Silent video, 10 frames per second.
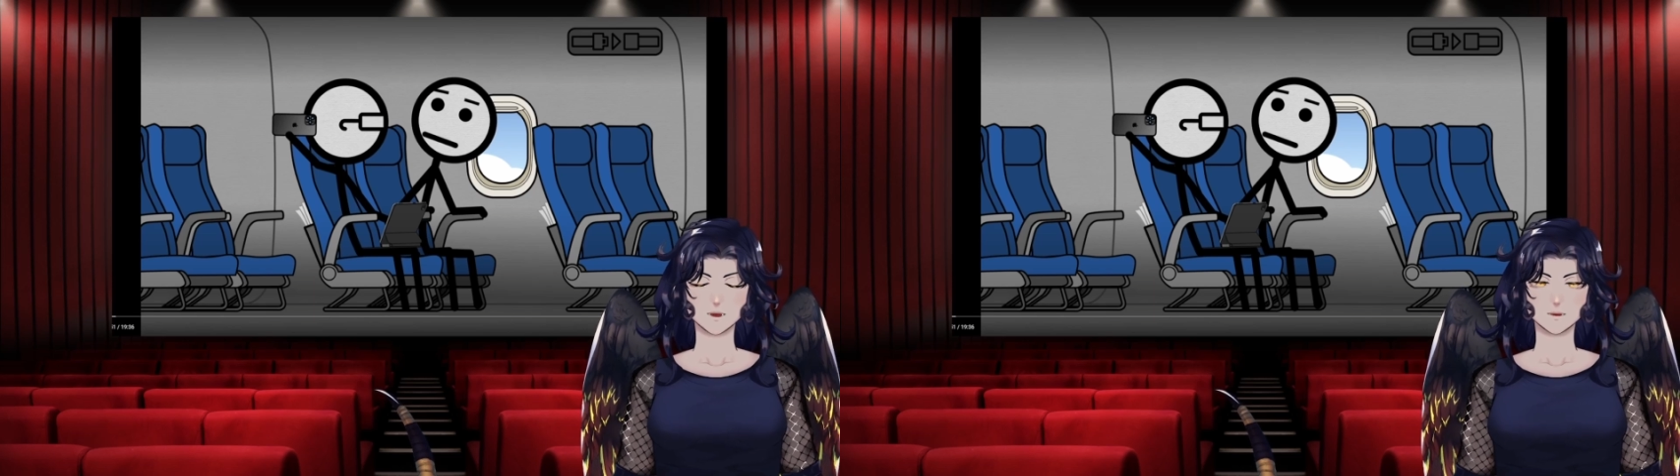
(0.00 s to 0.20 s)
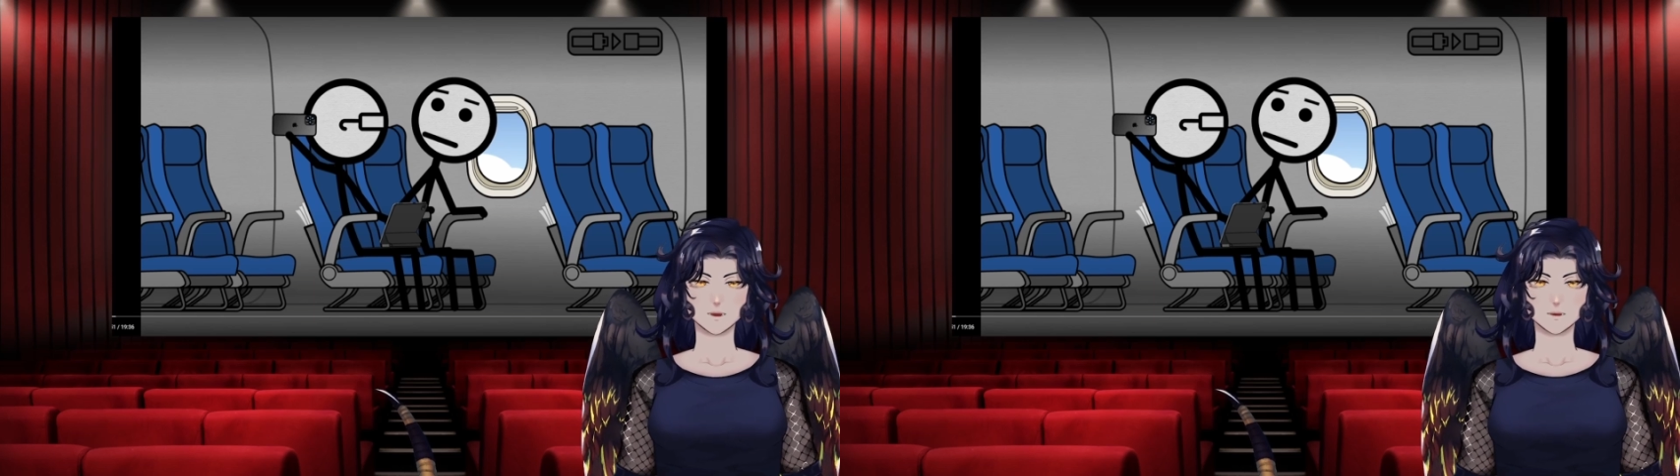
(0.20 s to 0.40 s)

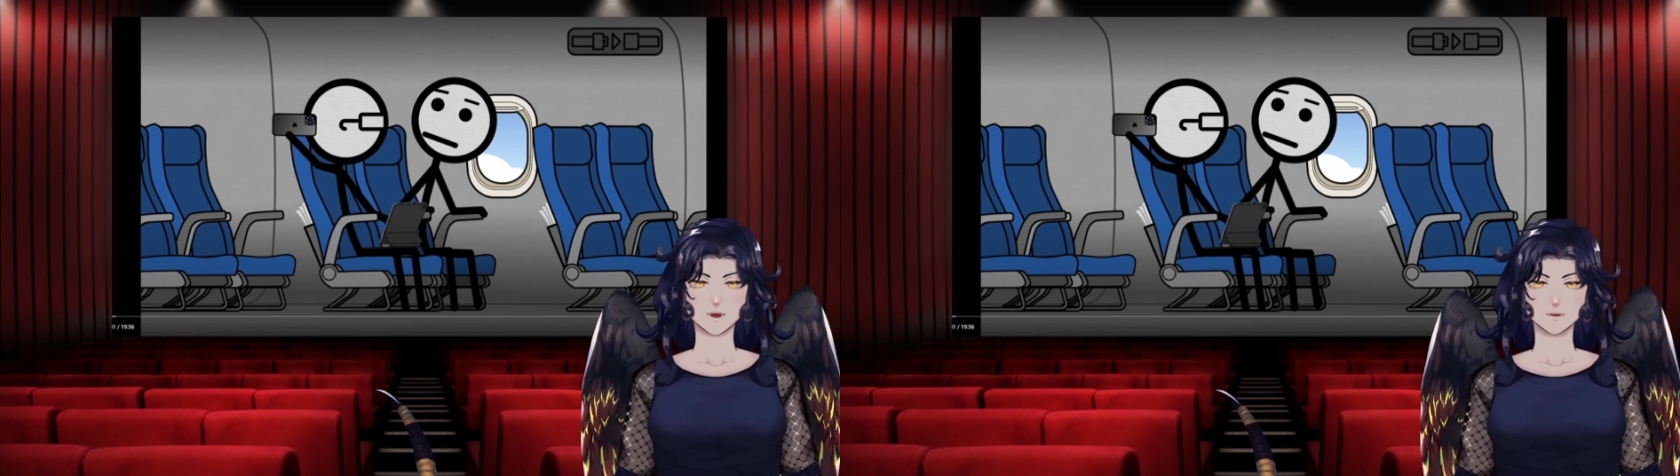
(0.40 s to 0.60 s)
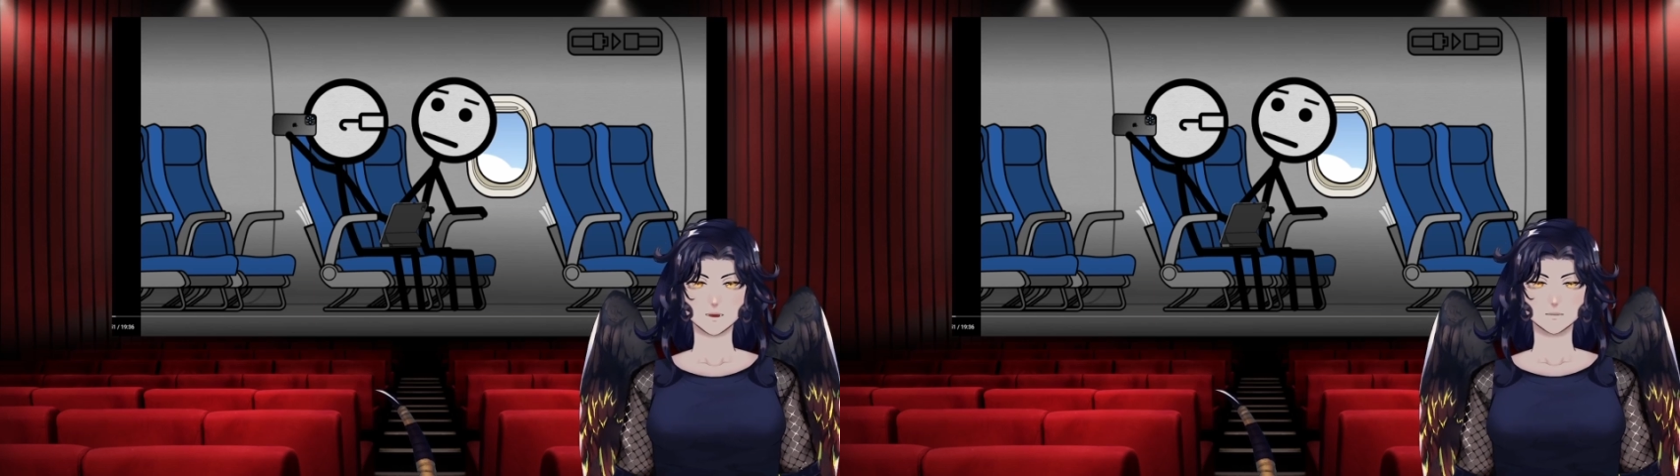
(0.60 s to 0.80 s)
wind
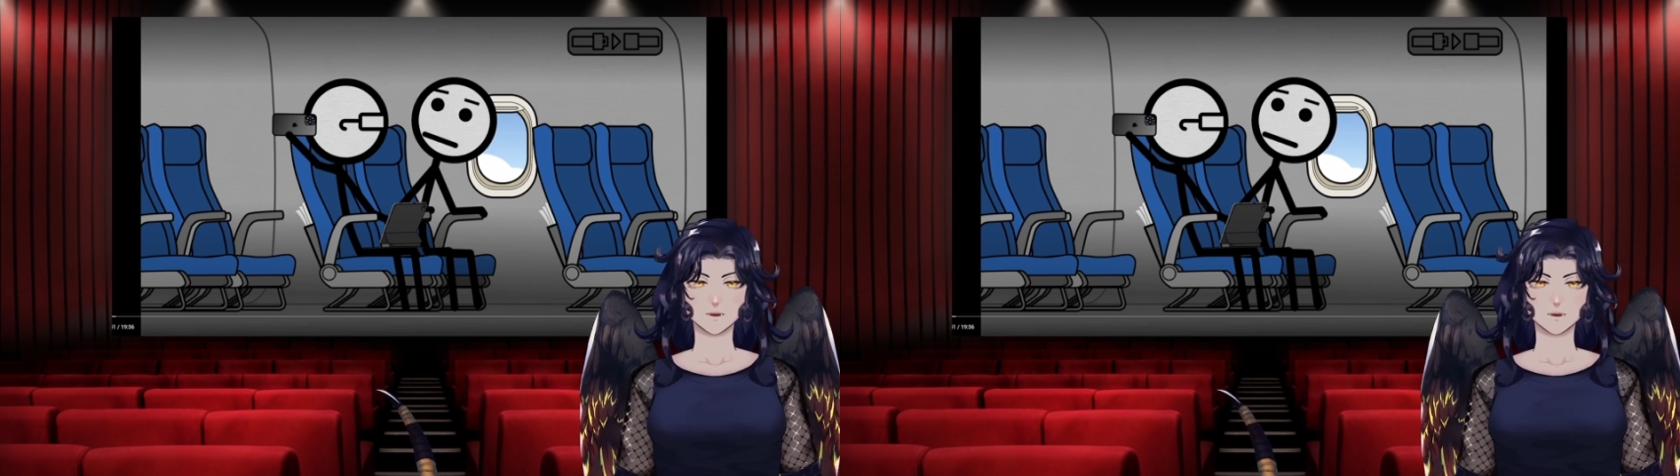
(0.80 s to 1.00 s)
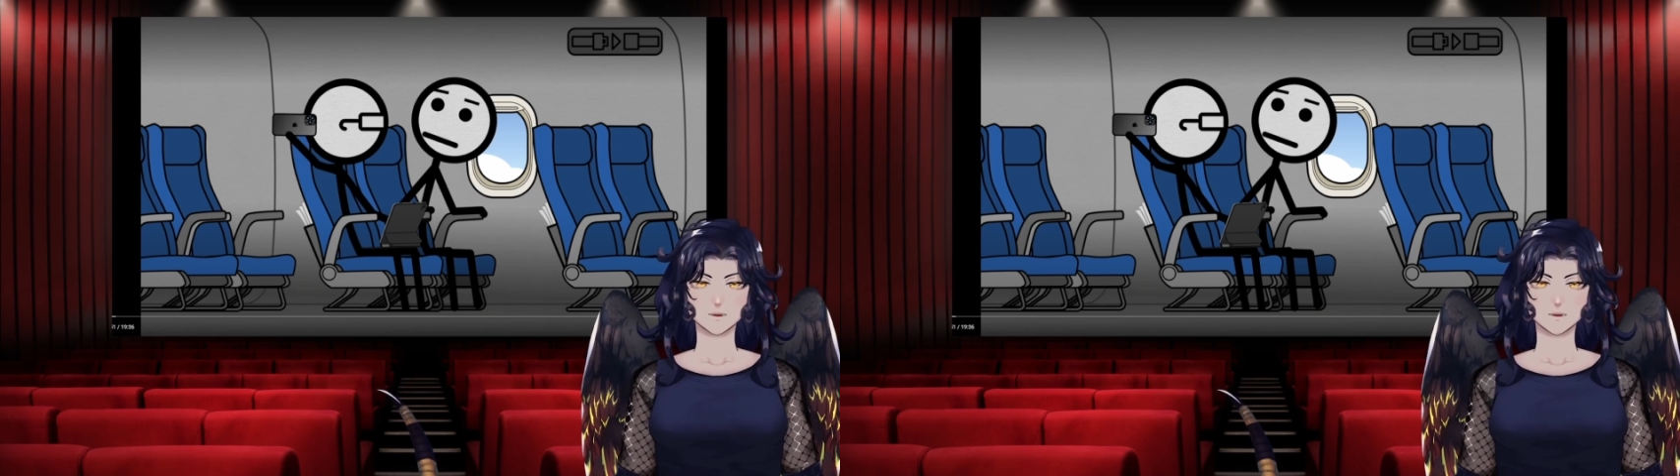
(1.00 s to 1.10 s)
blows on your back,